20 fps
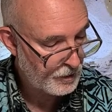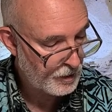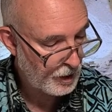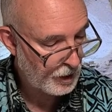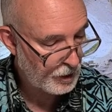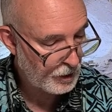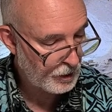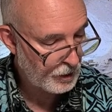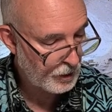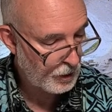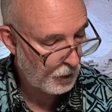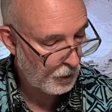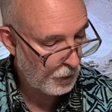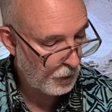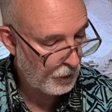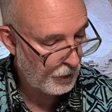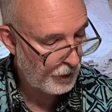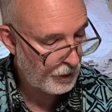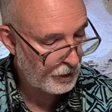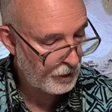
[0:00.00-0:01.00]
The
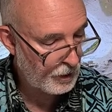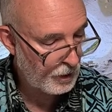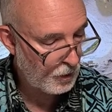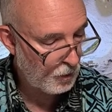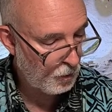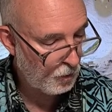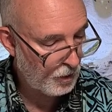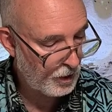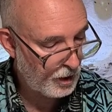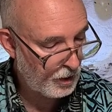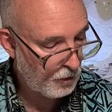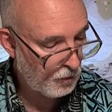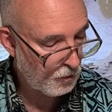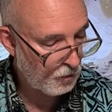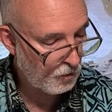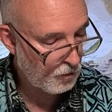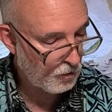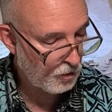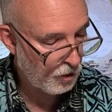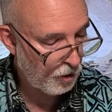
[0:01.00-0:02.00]
Lord will
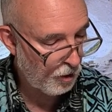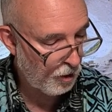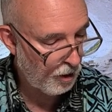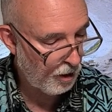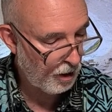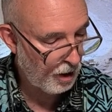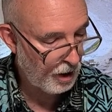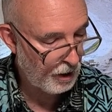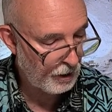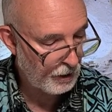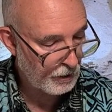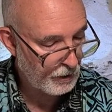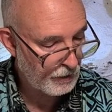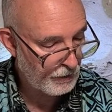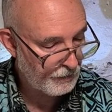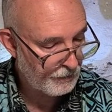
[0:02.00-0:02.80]
roar